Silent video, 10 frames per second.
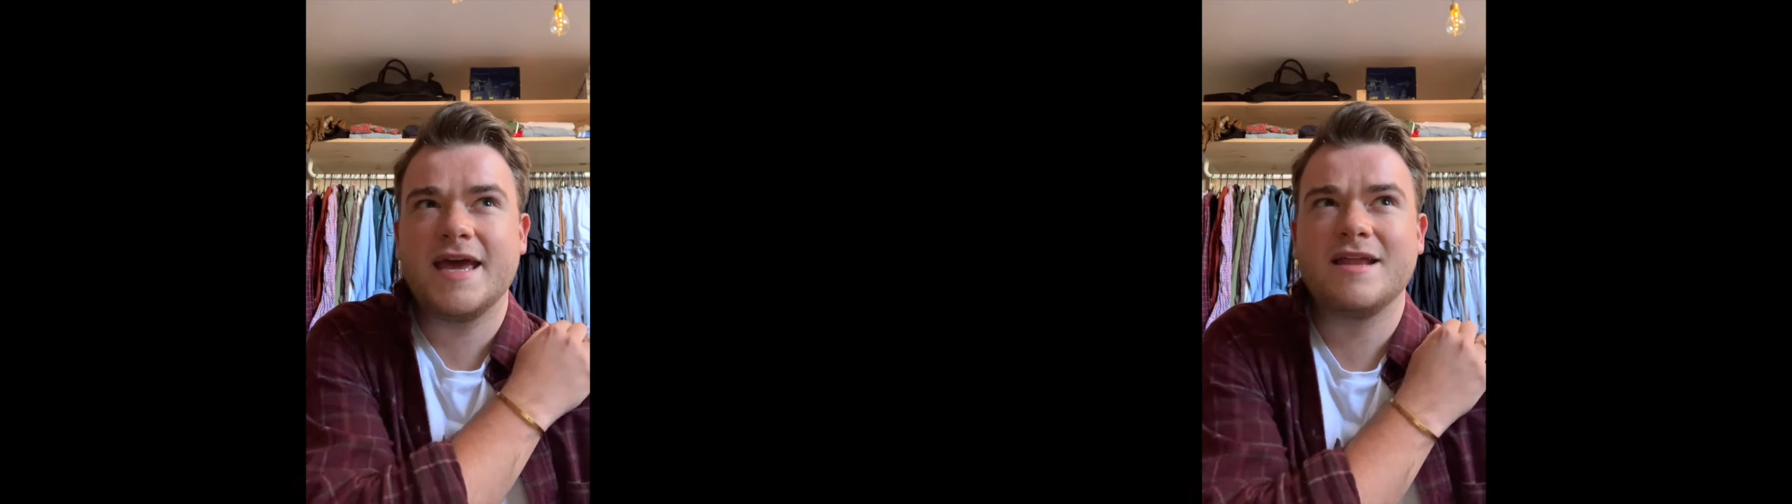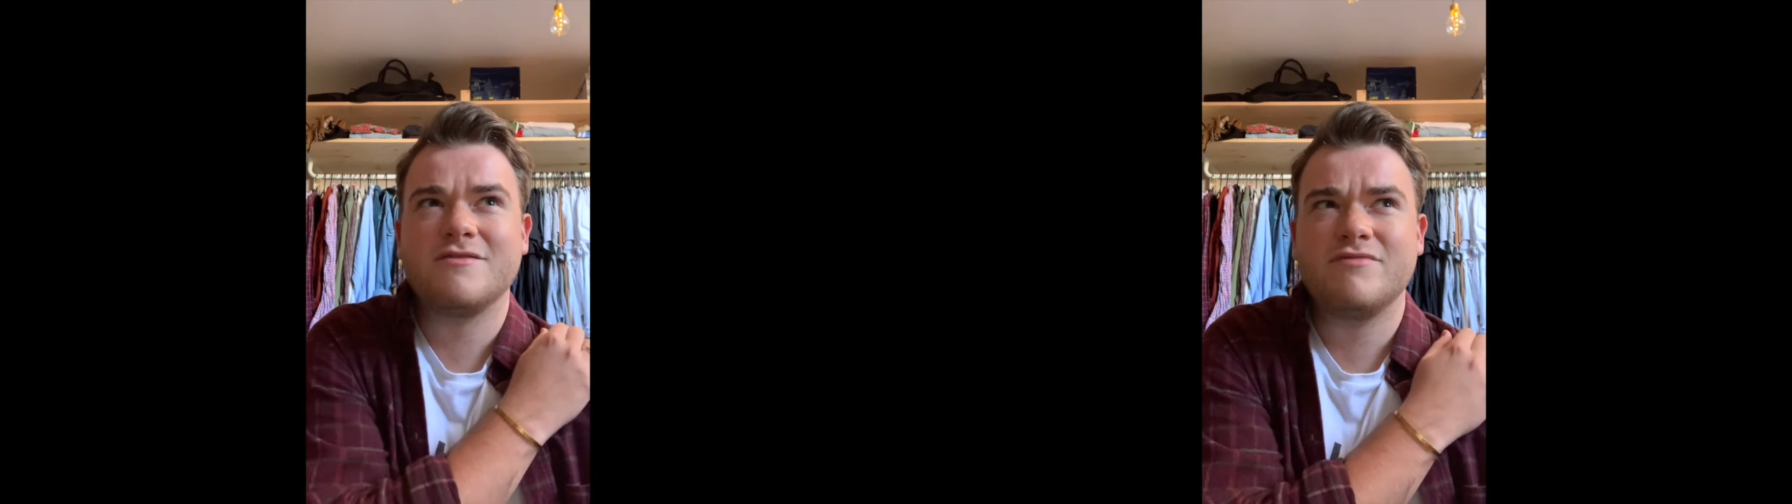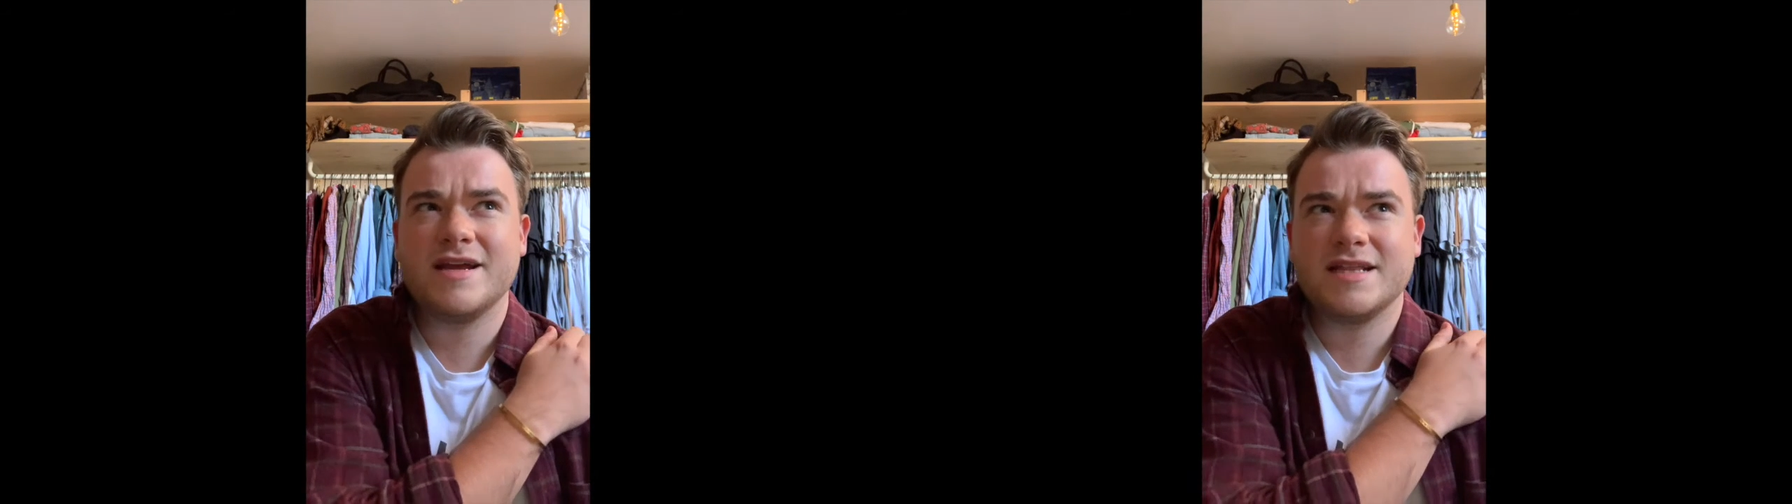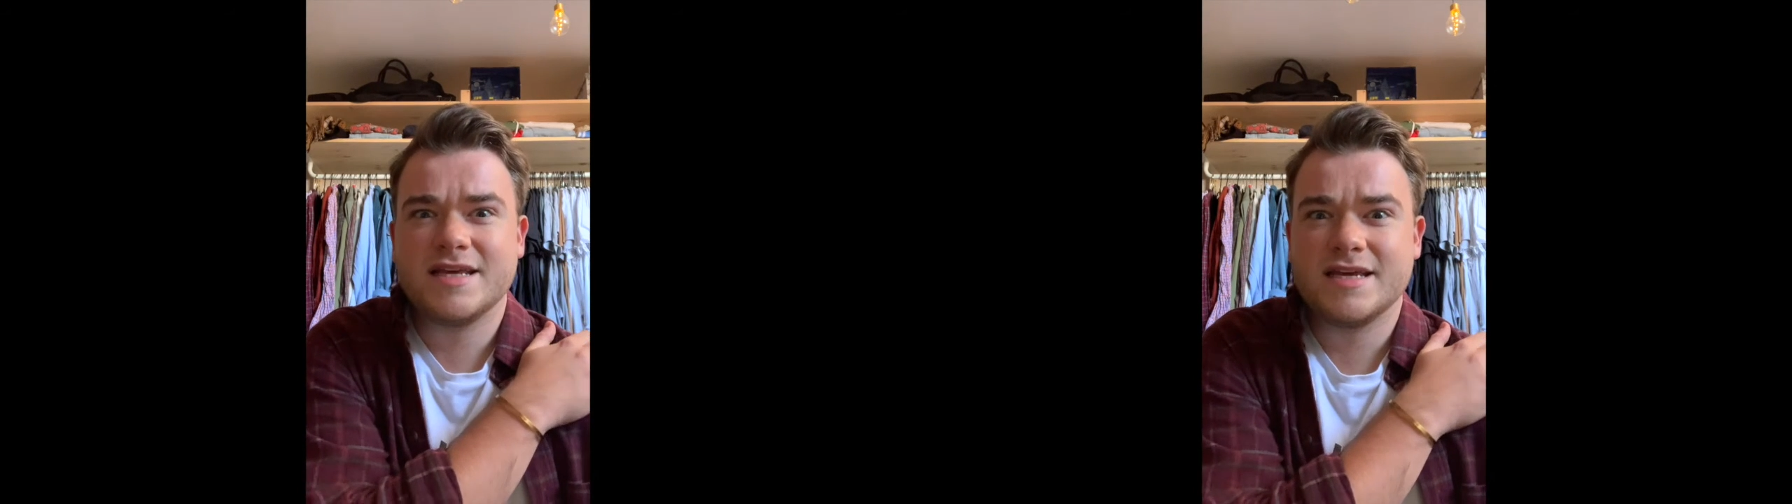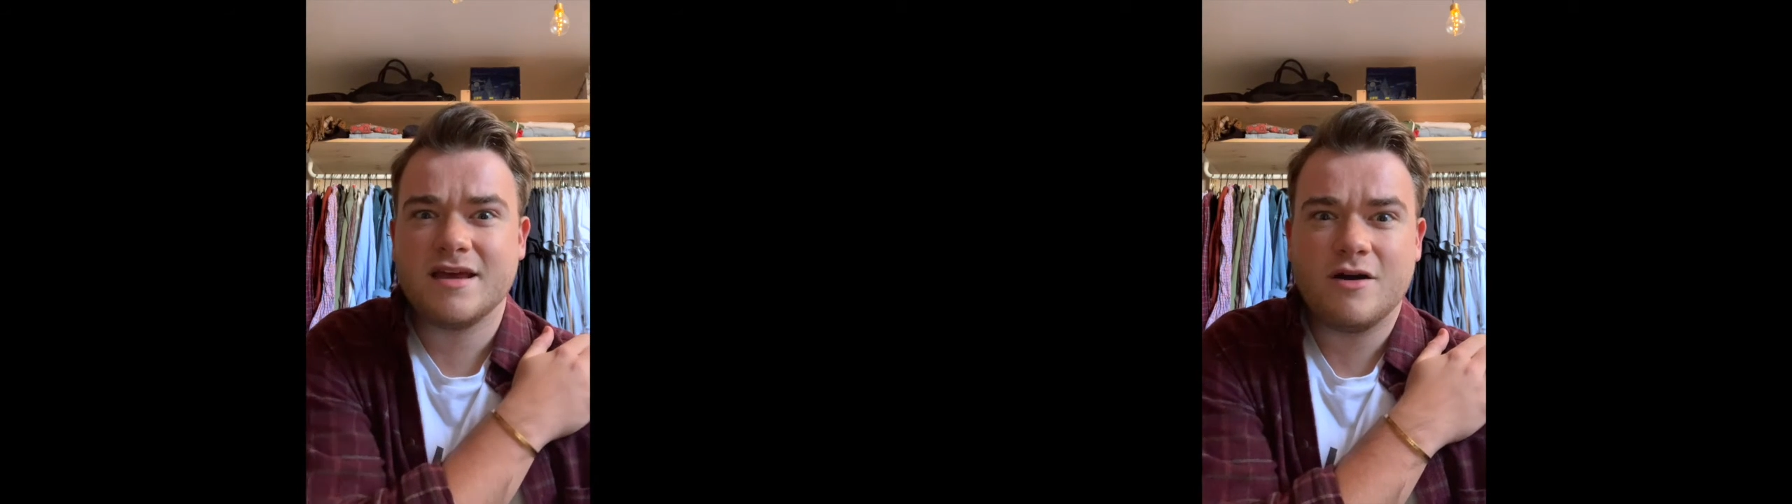in a
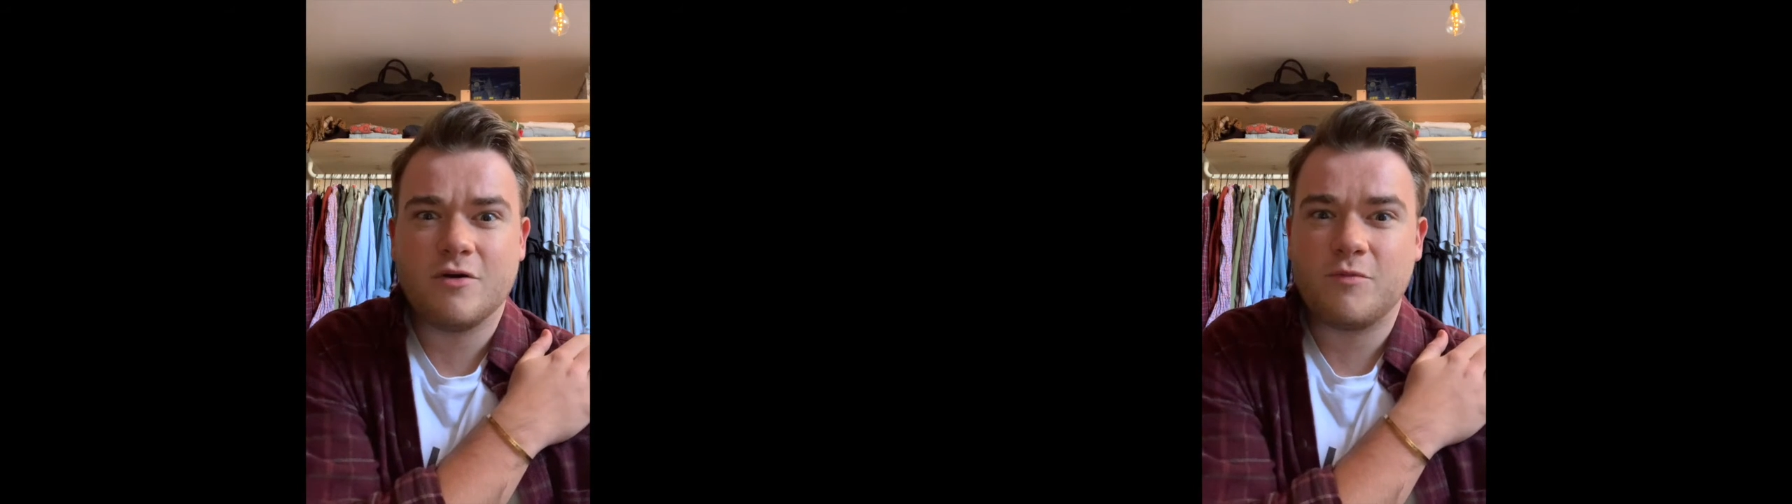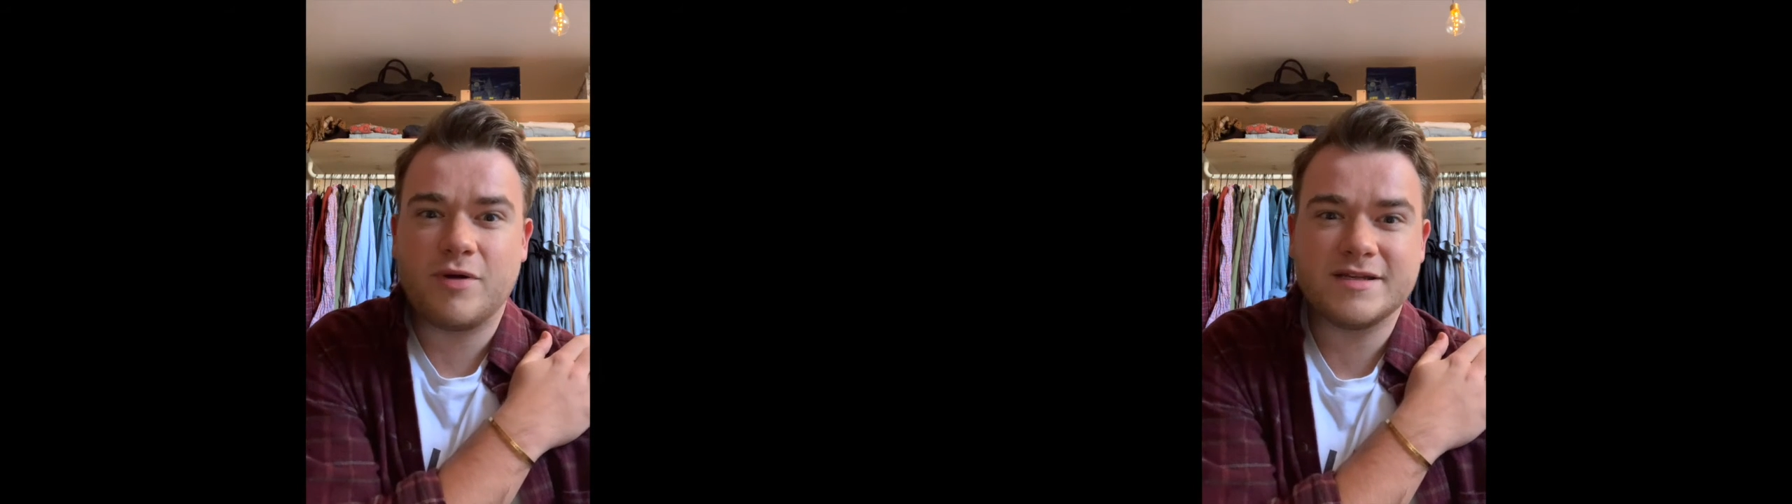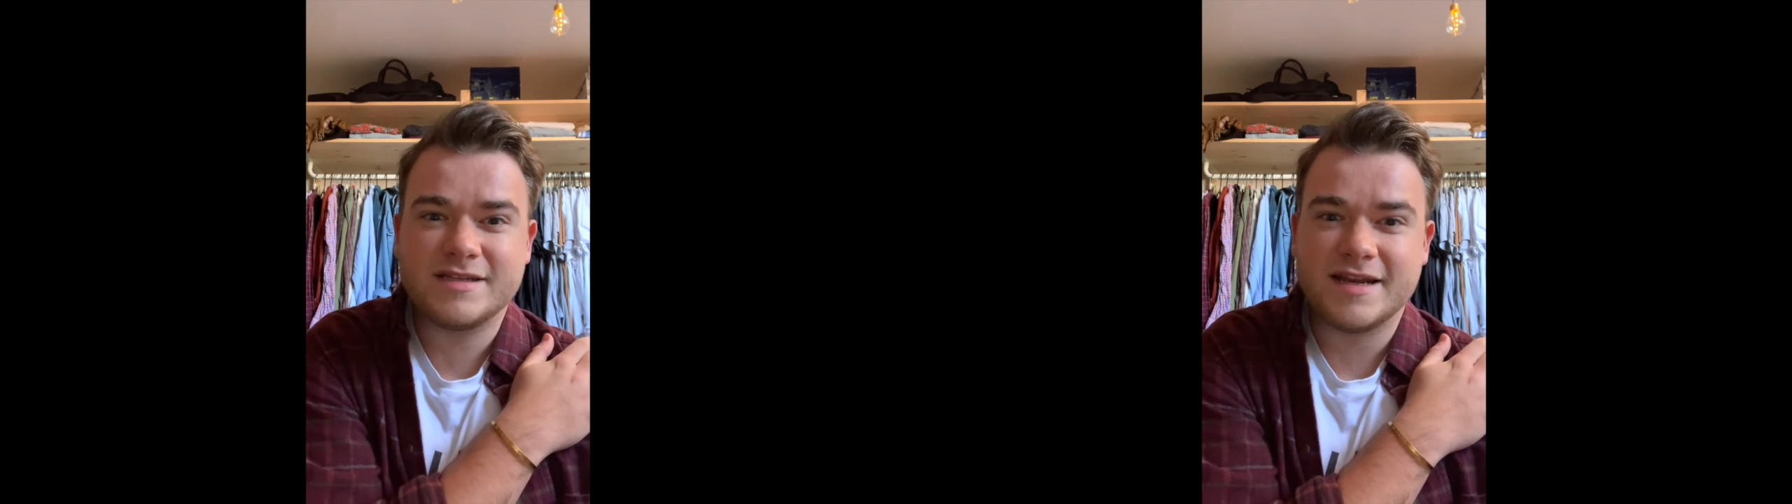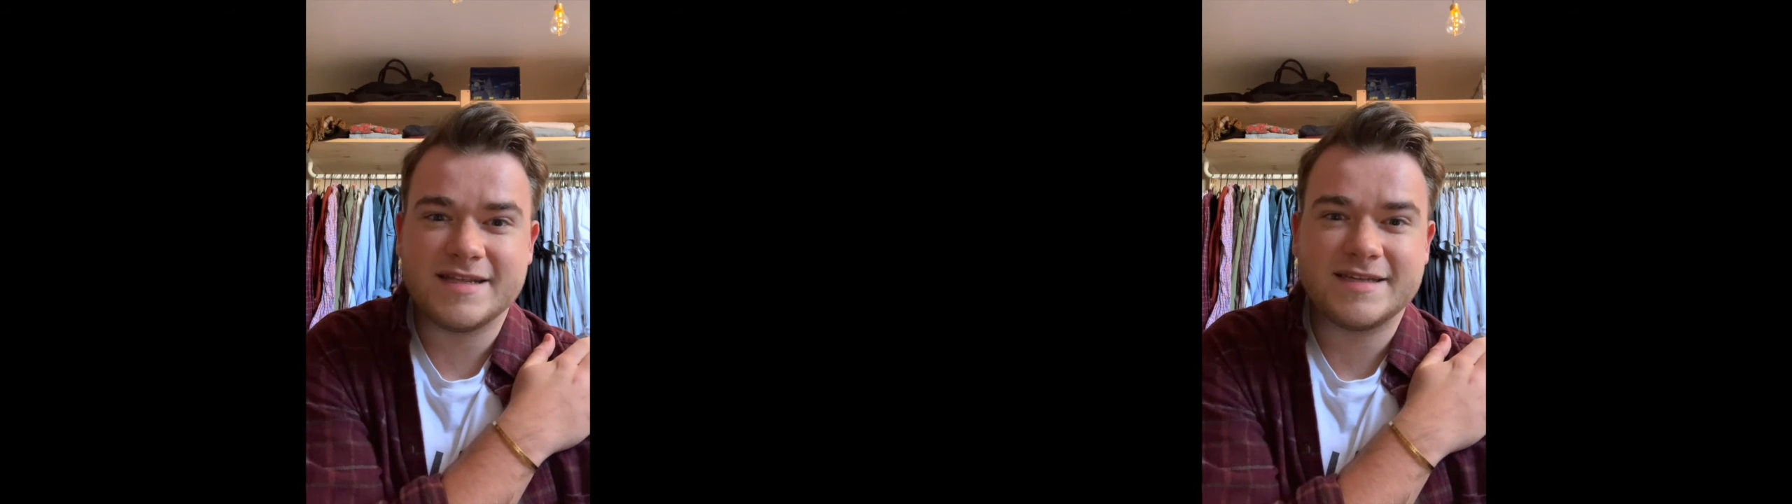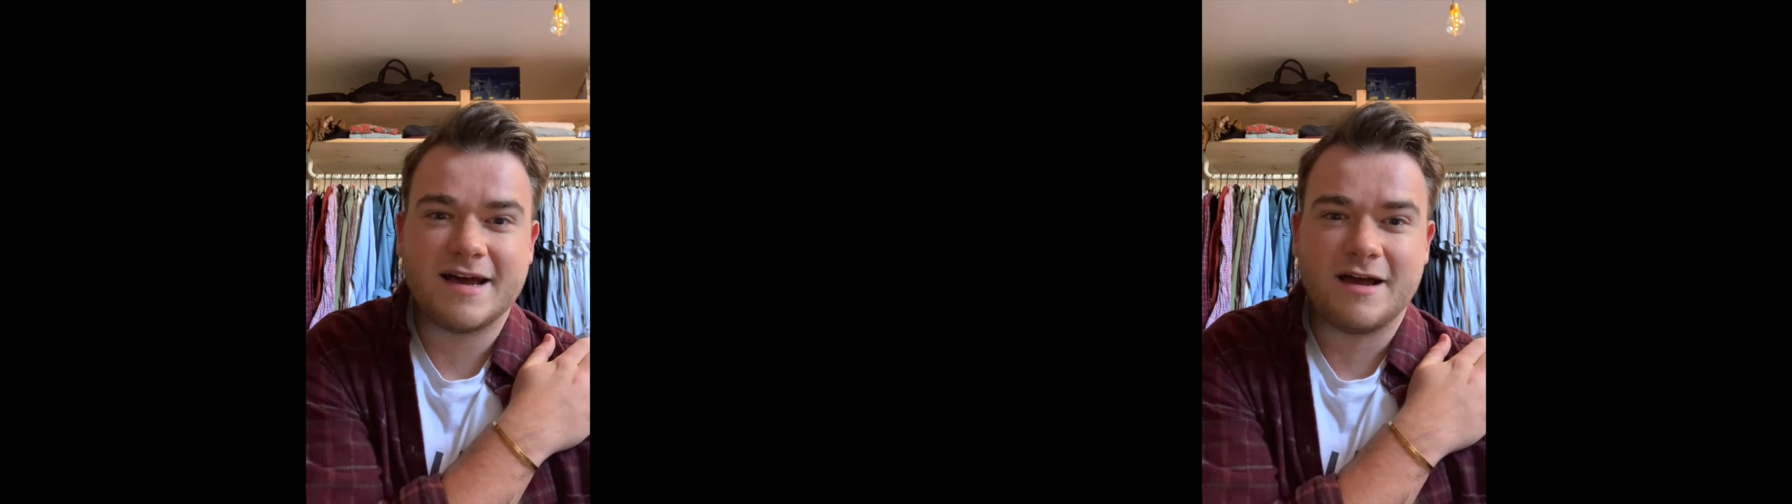really
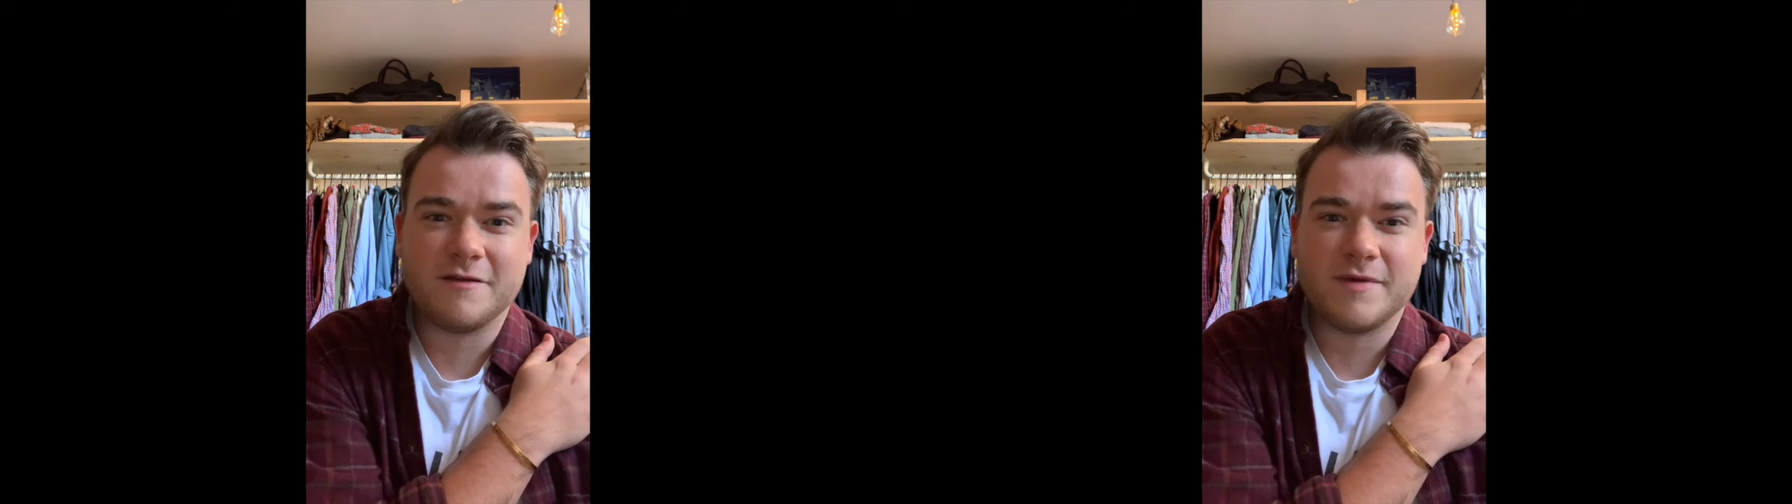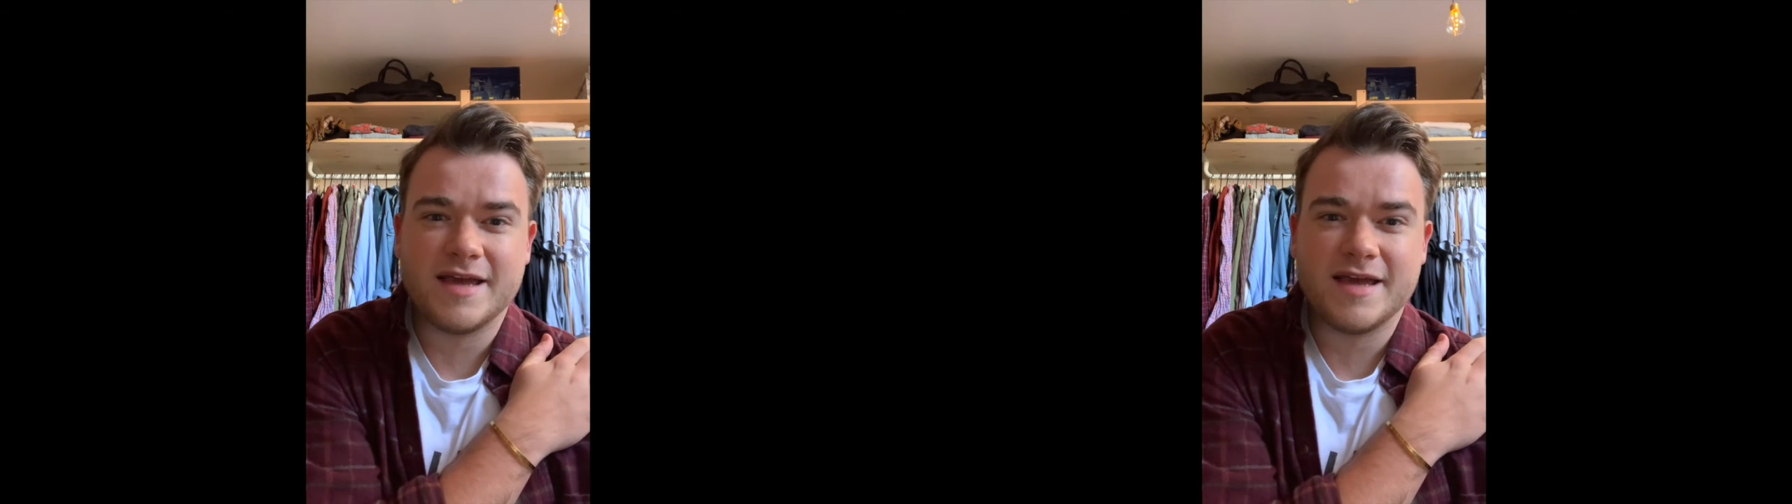unprecedented time